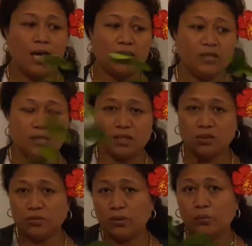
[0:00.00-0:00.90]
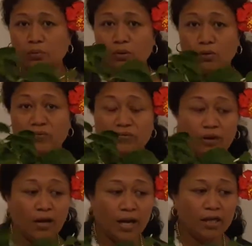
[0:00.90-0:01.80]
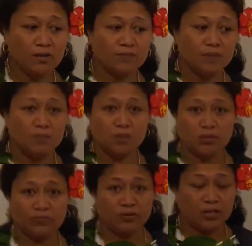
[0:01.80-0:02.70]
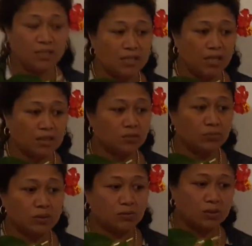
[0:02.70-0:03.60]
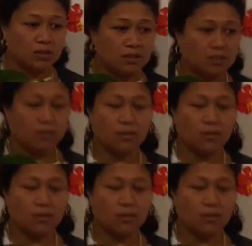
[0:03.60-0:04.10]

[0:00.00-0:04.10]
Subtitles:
and then the children will look for line of symmetry for these natural resources.